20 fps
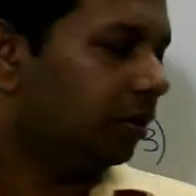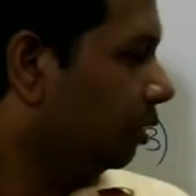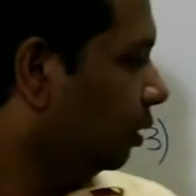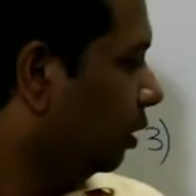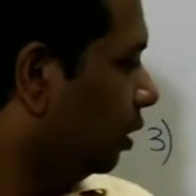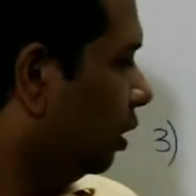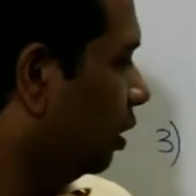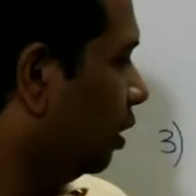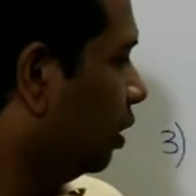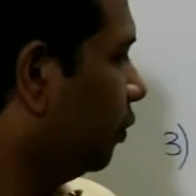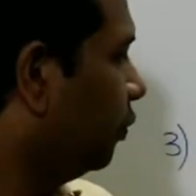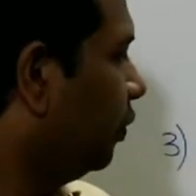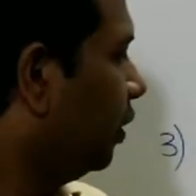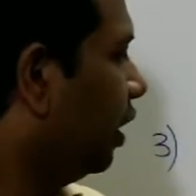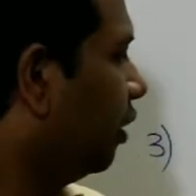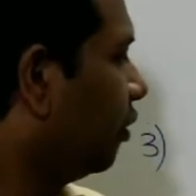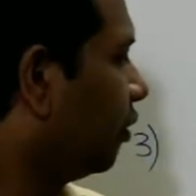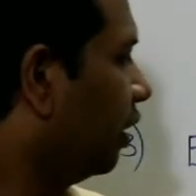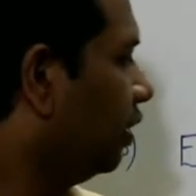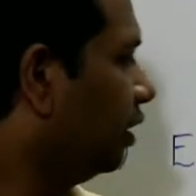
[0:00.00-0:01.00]
uh, we
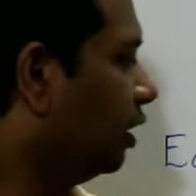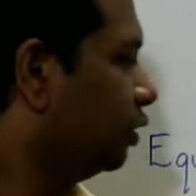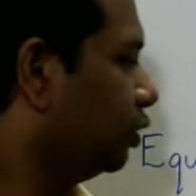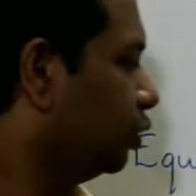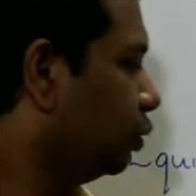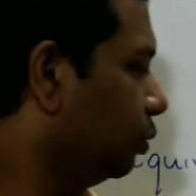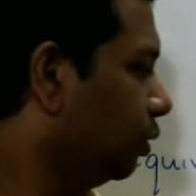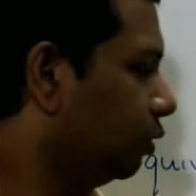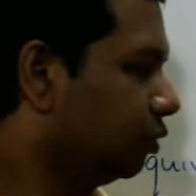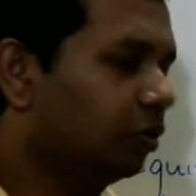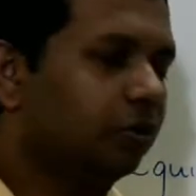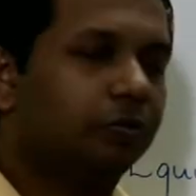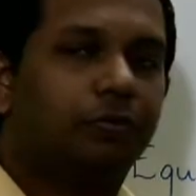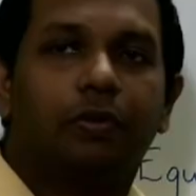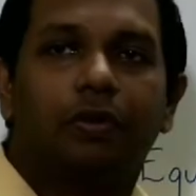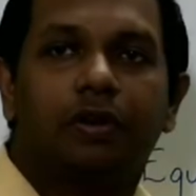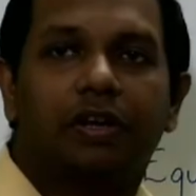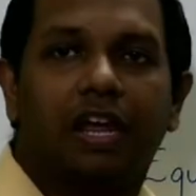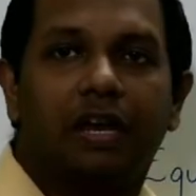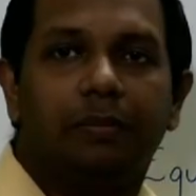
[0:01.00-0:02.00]
can write
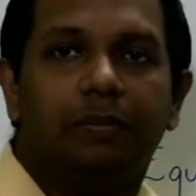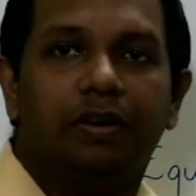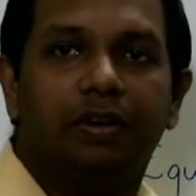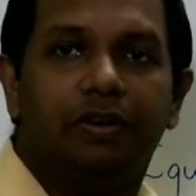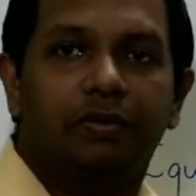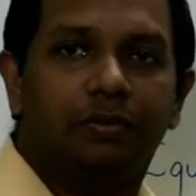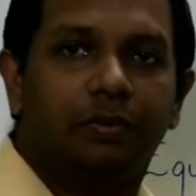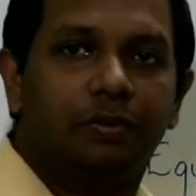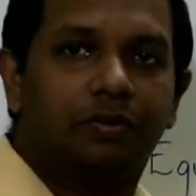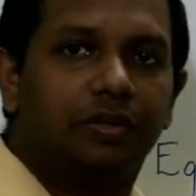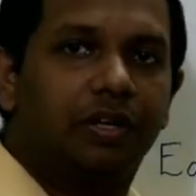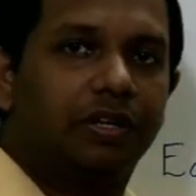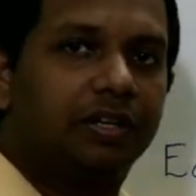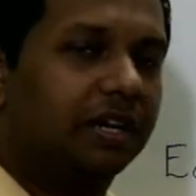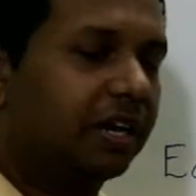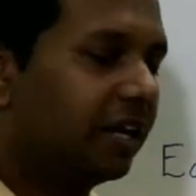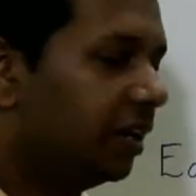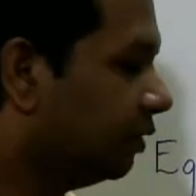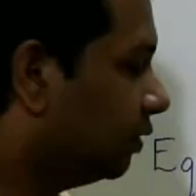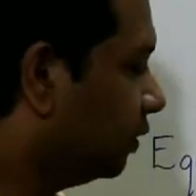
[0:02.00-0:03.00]
H2SO4 can be
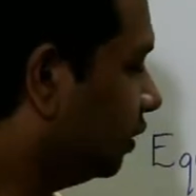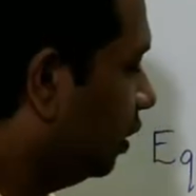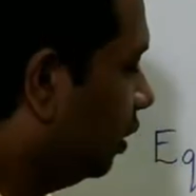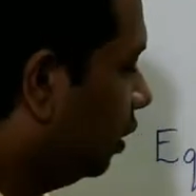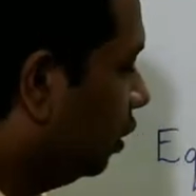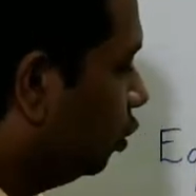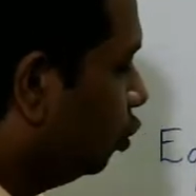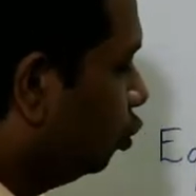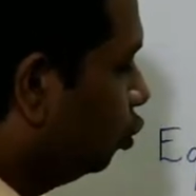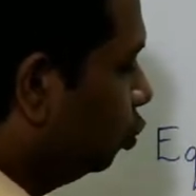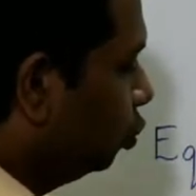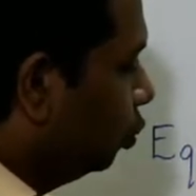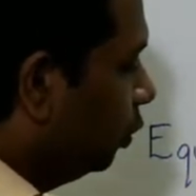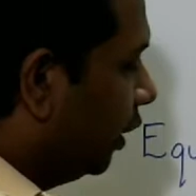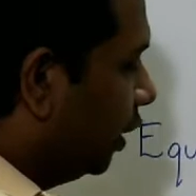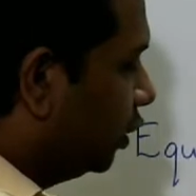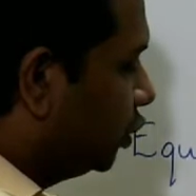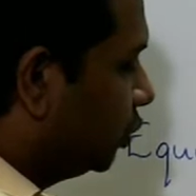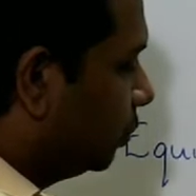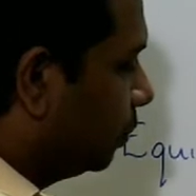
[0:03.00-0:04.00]
dissociated as
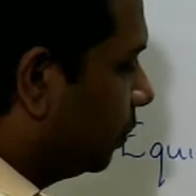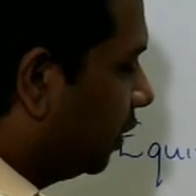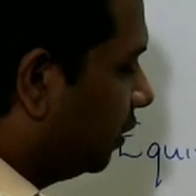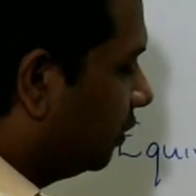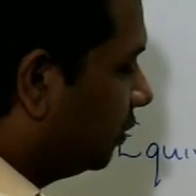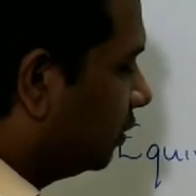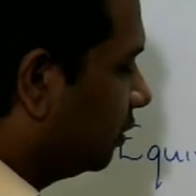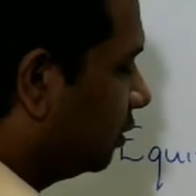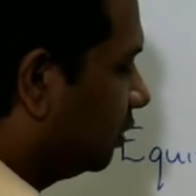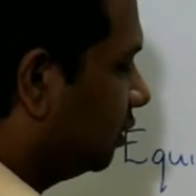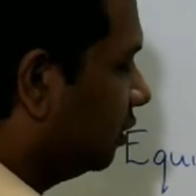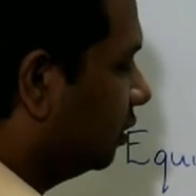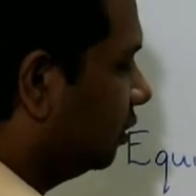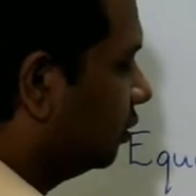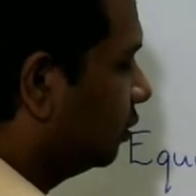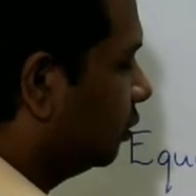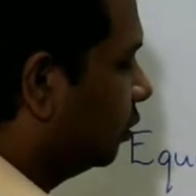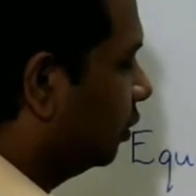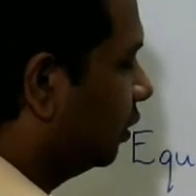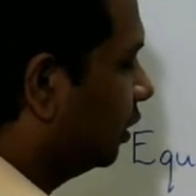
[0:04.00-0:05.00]
2H plus
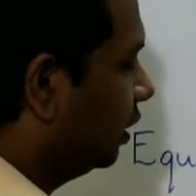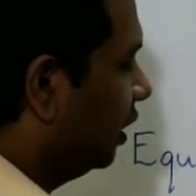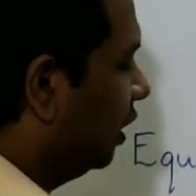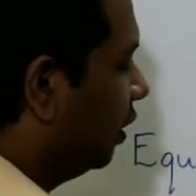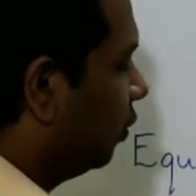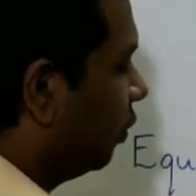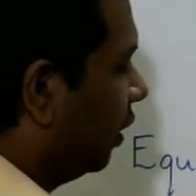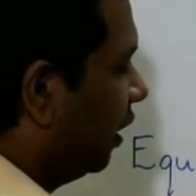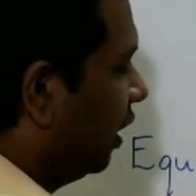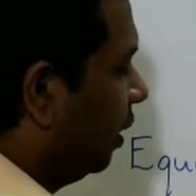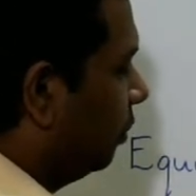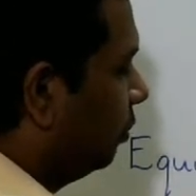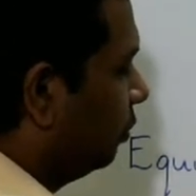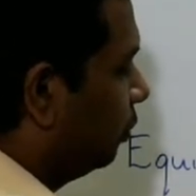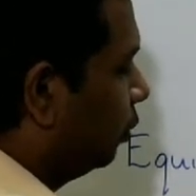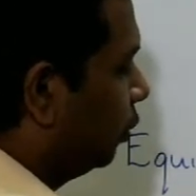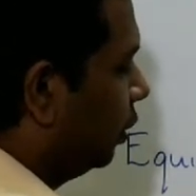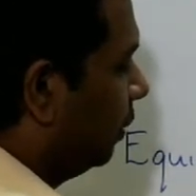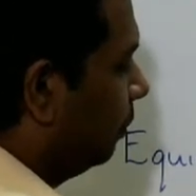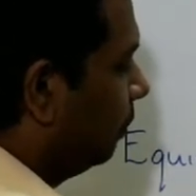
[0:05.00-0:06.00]
so here why I am
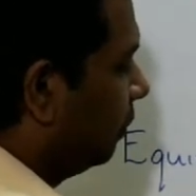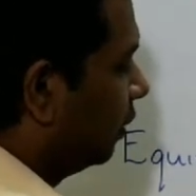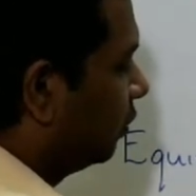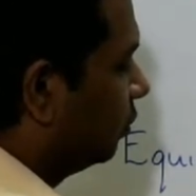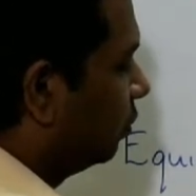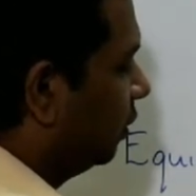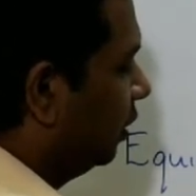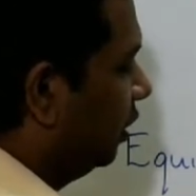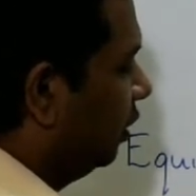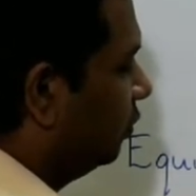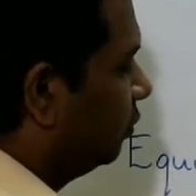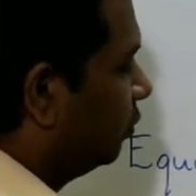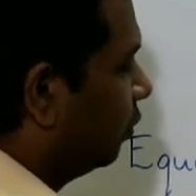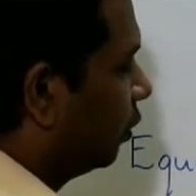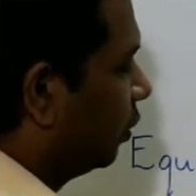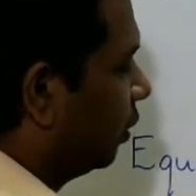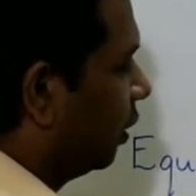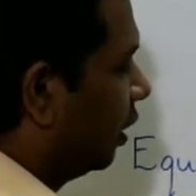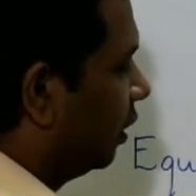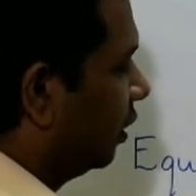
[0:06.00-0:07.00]
putting plus 1 is
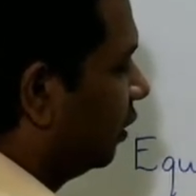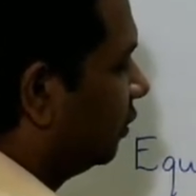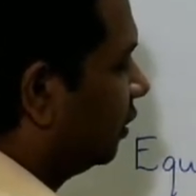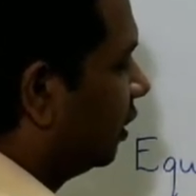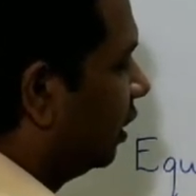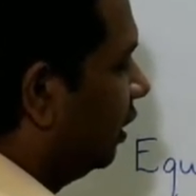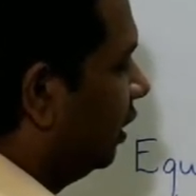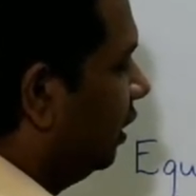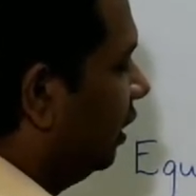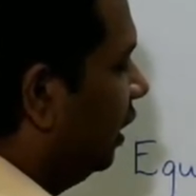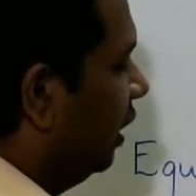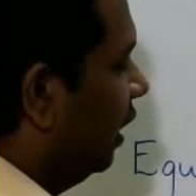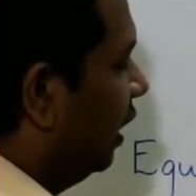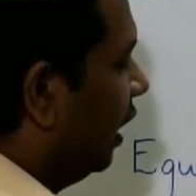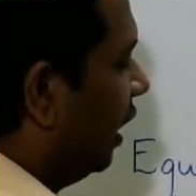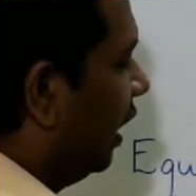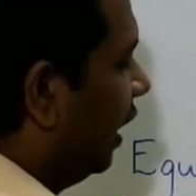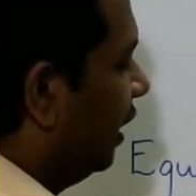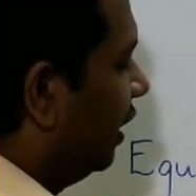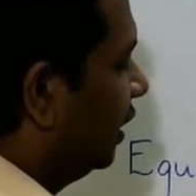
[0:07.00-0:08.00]
for your understanding
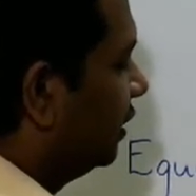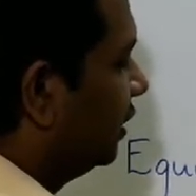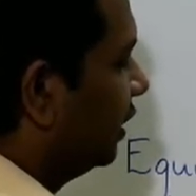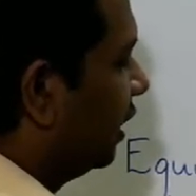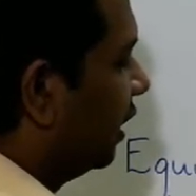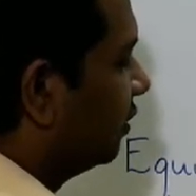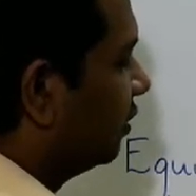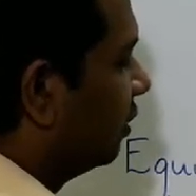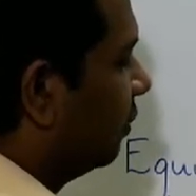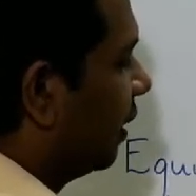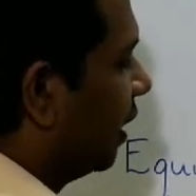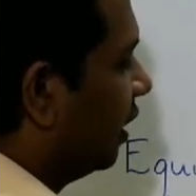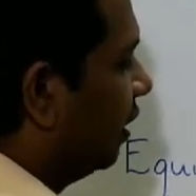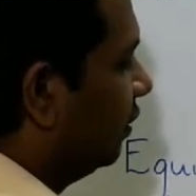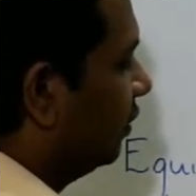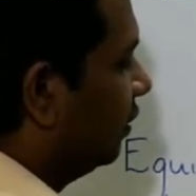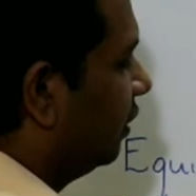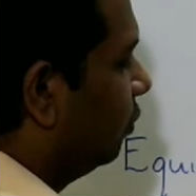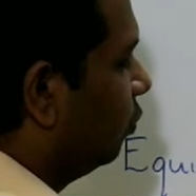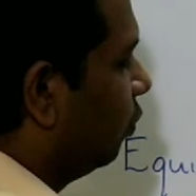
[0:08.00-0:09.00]
hydrogen has the
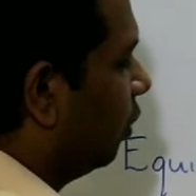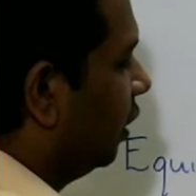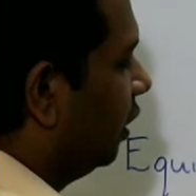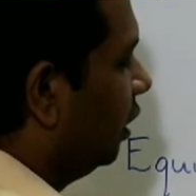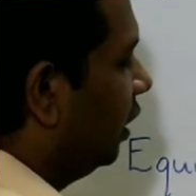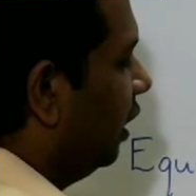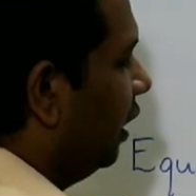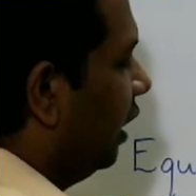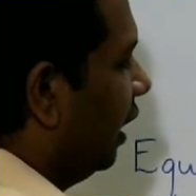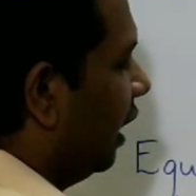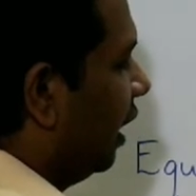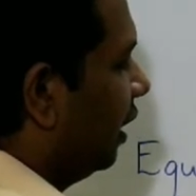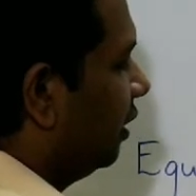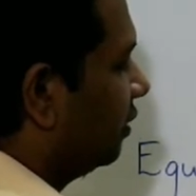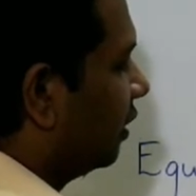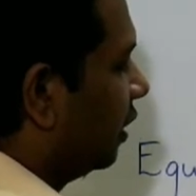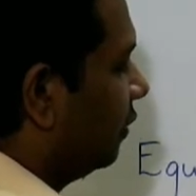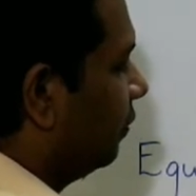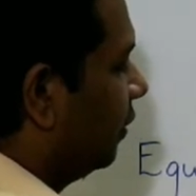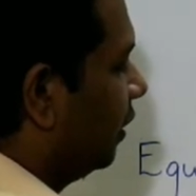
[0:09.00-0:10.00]
valency 1 and
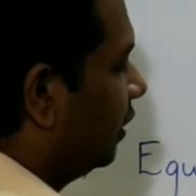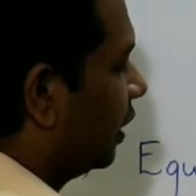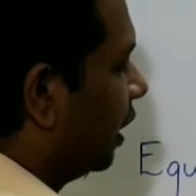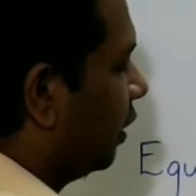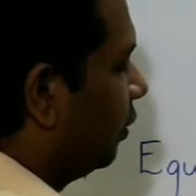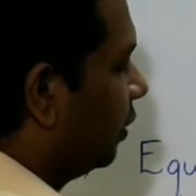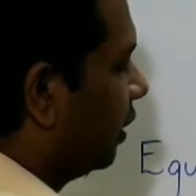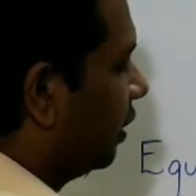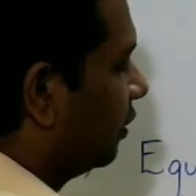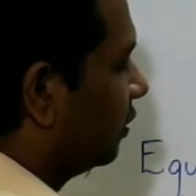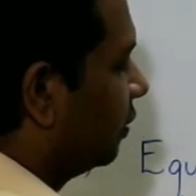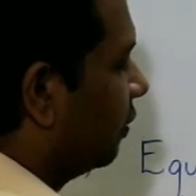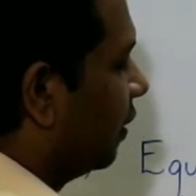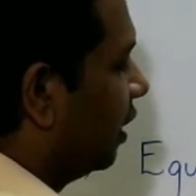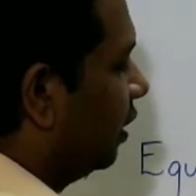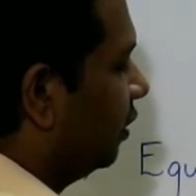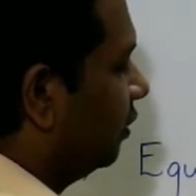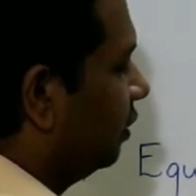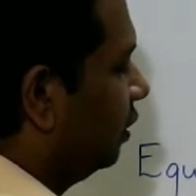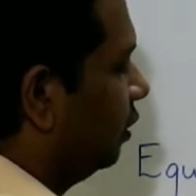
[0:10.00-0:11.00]
sulfate ion has the
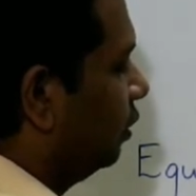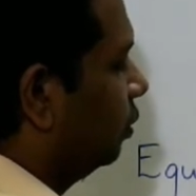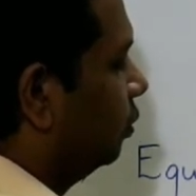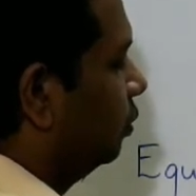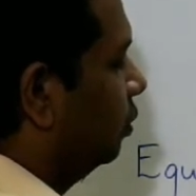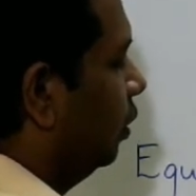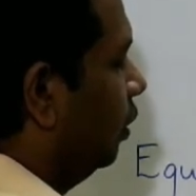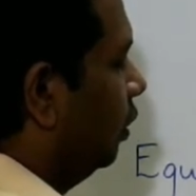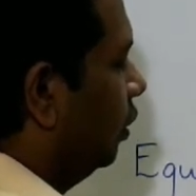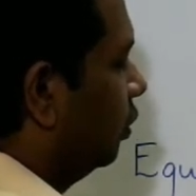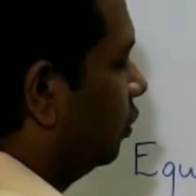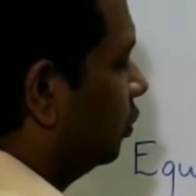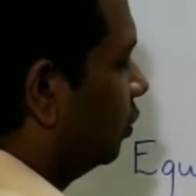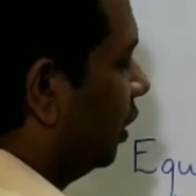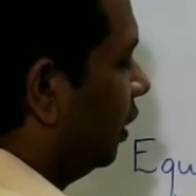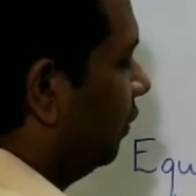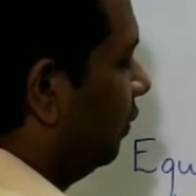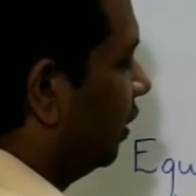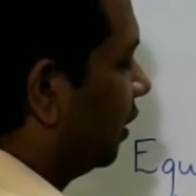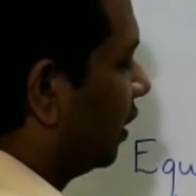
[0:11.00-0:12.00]
valency 2 so
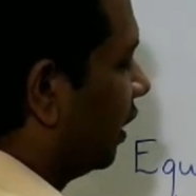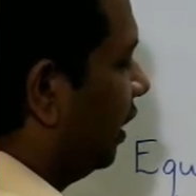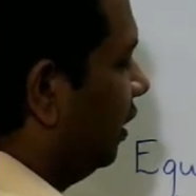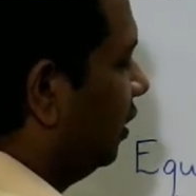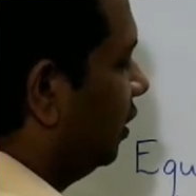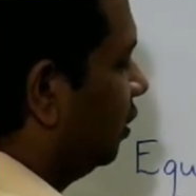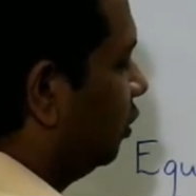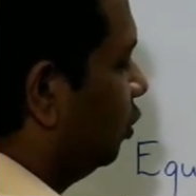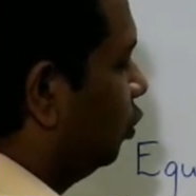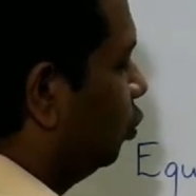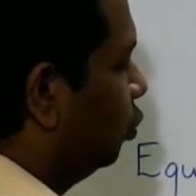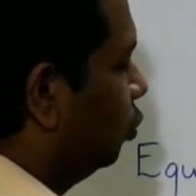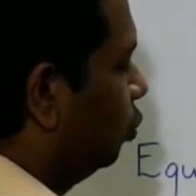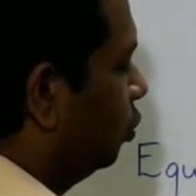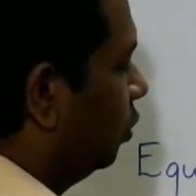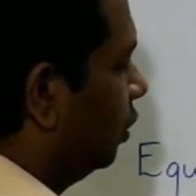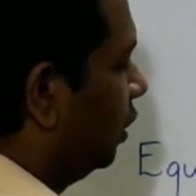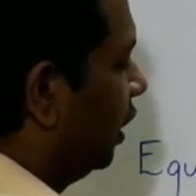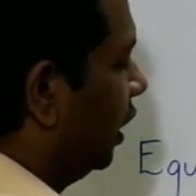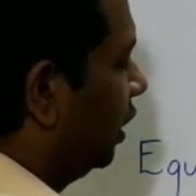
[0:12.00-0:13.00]
I will write
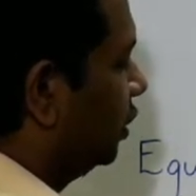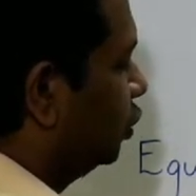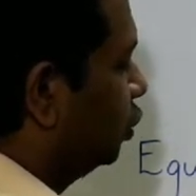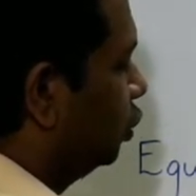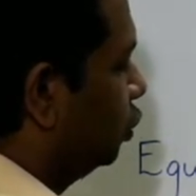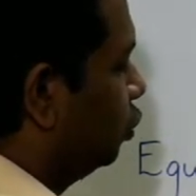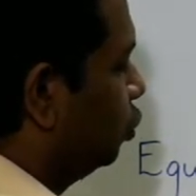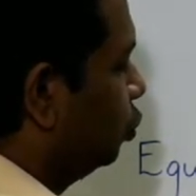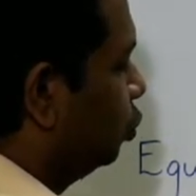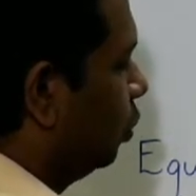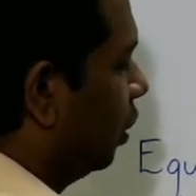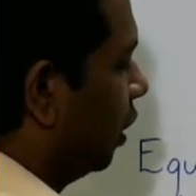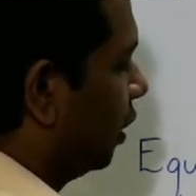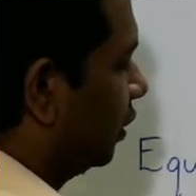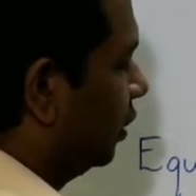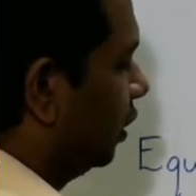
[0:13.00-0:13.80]
2H2 are